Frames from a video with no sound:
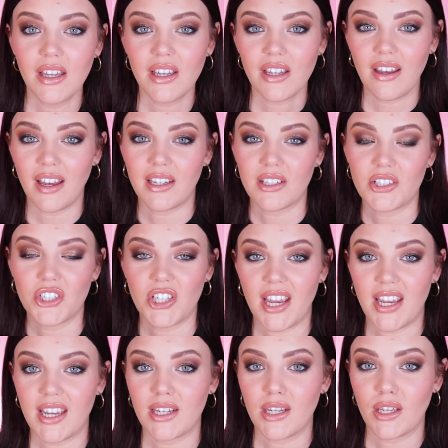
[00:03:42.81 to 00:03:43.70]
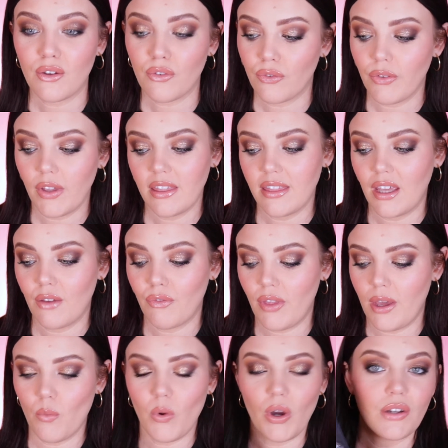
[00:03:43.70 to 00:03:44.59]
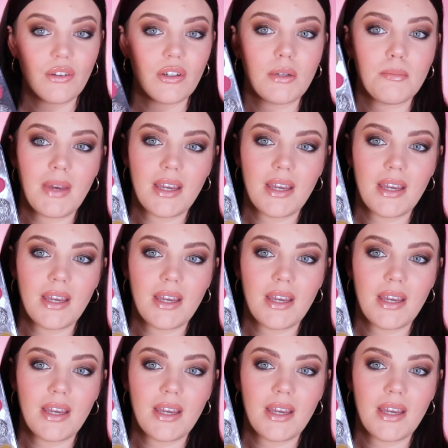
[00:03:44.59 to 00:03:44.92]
kind of shade if they weren't going to